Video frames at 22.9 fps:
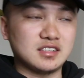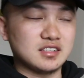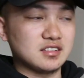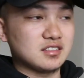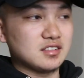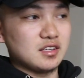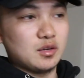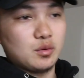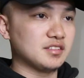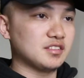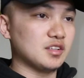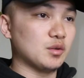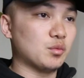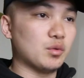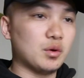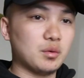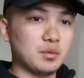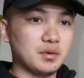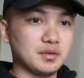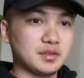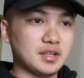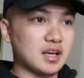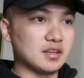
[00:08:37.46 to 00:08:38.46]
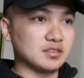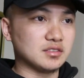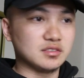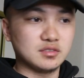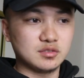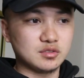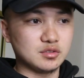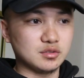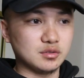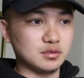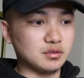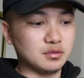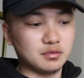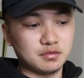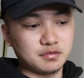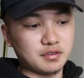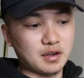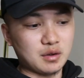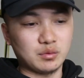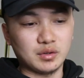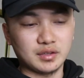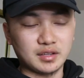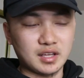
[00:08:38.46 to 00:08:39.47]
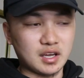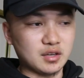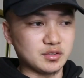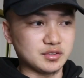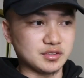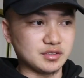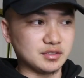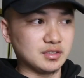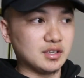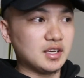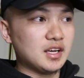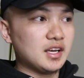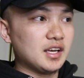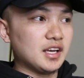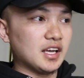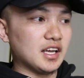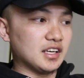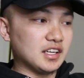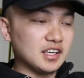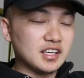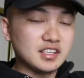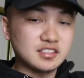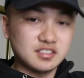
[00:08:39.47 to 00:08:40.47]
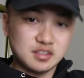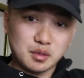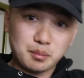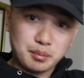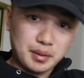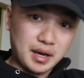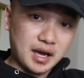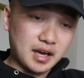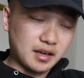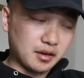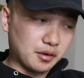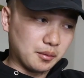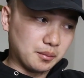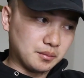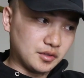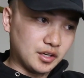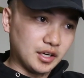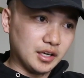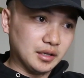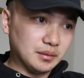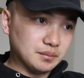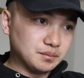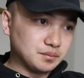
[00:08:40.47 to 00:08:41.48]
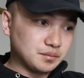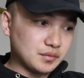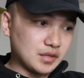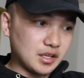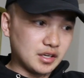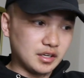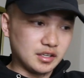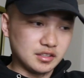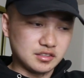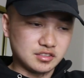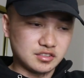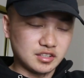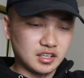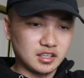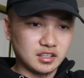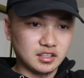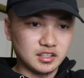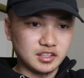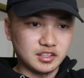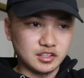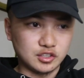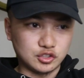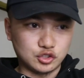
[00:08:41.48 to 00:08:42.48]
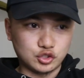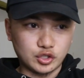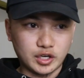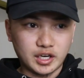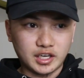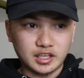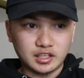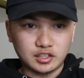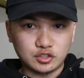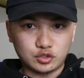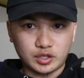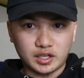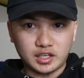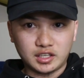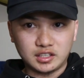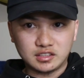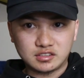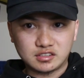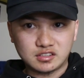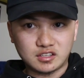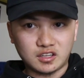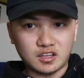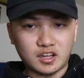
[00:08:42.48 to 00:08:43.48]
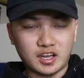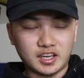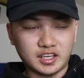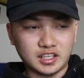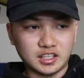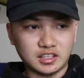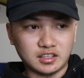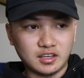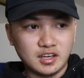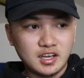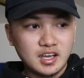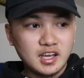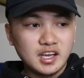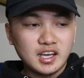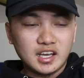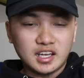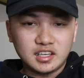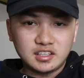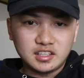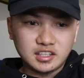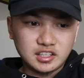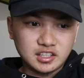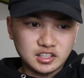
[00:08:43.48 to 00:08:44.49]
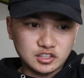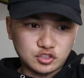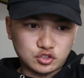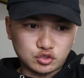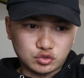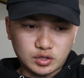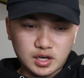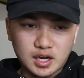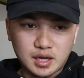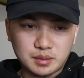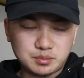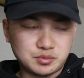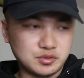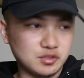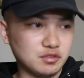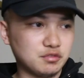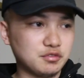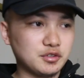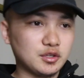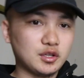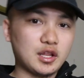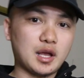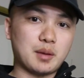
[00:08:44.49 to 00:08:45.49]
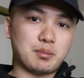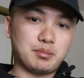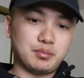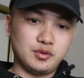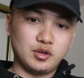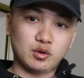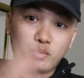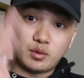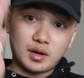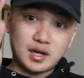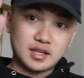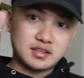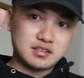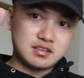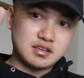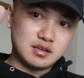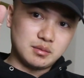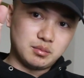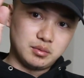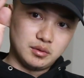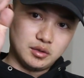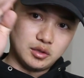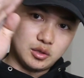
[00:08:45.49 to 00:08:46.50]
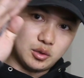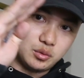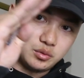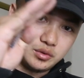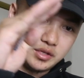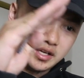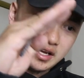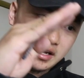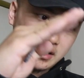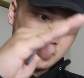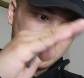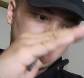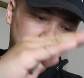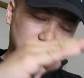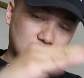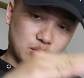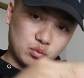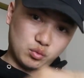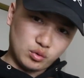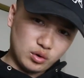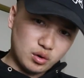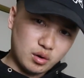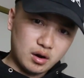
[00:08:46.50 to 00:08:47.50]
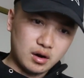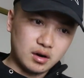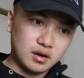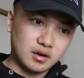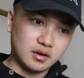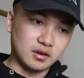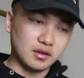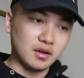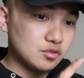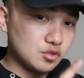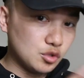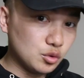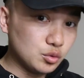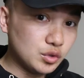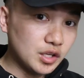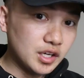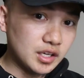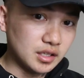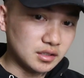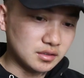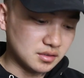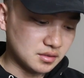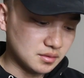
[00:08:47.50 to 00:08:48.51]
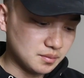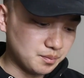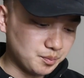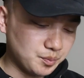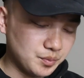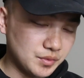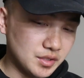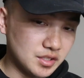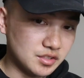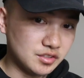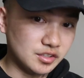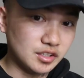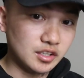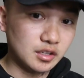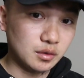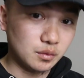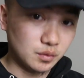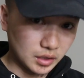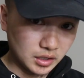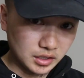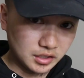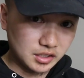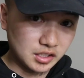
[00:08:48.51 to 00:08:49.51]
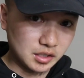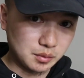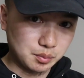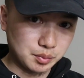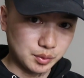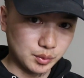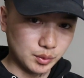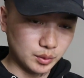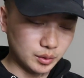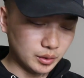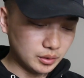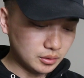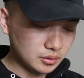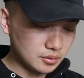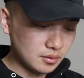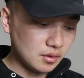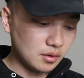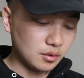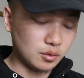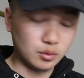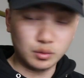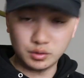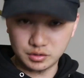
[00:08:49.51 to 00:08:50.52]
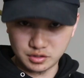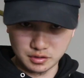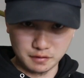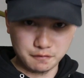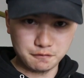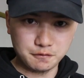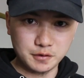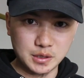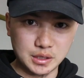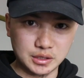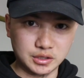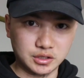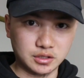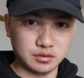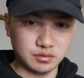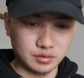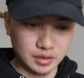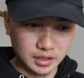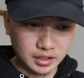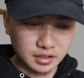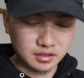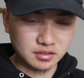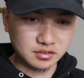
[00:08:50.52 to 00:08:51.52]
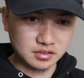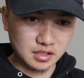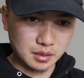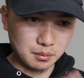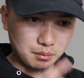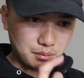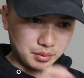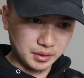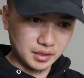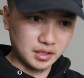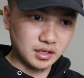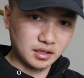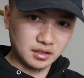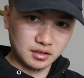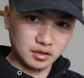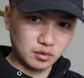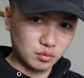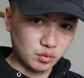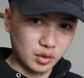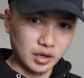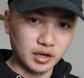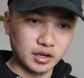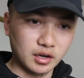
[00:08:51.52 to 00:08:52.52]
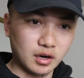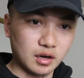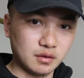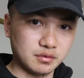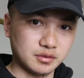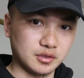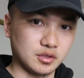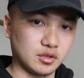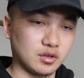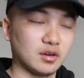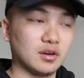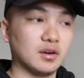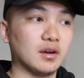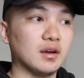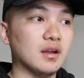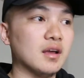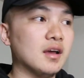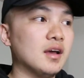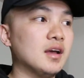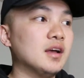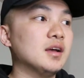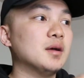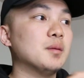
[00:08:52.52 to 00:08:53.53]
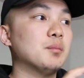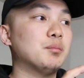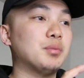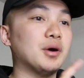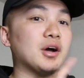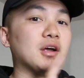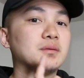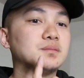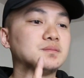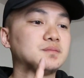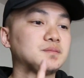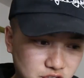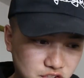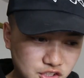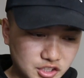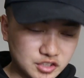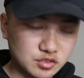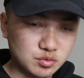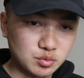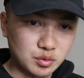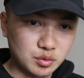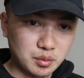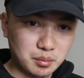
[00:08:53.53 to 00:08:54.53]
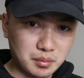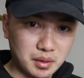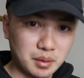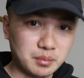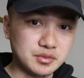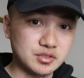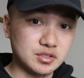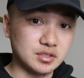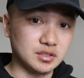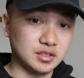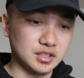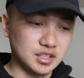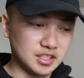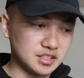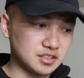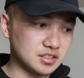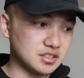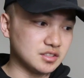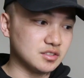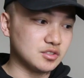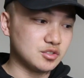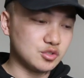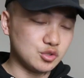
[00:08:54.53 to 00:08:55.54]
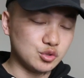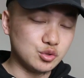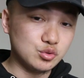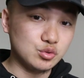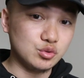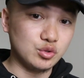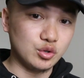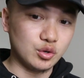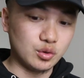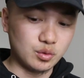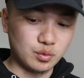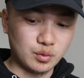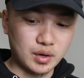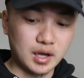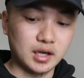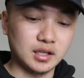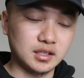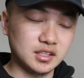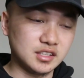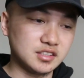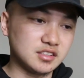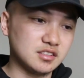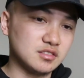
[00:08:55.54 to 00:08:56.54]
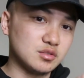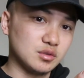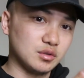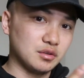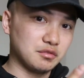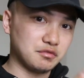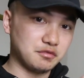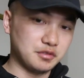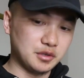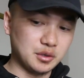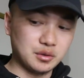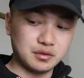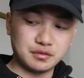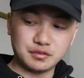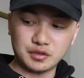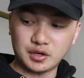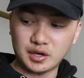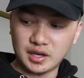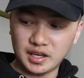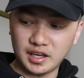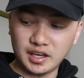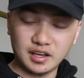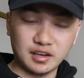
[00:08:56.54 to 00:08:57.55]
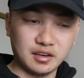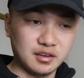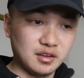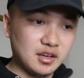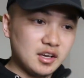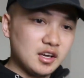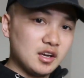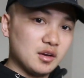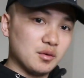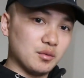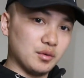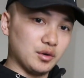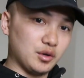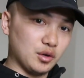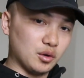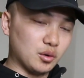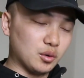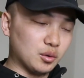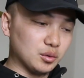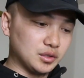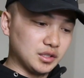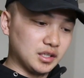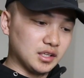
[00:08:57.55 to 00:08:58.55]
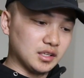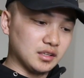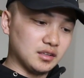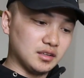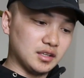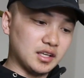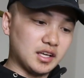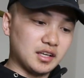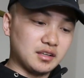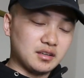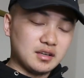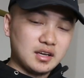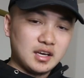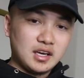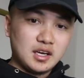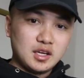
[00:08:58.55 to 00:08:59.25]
Let's say 1,000 to 5,000, and it hits the bottom, right? And then suddenly you're dragging it, it's clacking, and then it drops. You feel that your rod tip low down, like real hard. Two things: it's either a really deep pull or it's a fish, right? Because they bit it and they're running off with the current. But just remember to listen to your rod. Listen to the feel of your hand when you're holding it.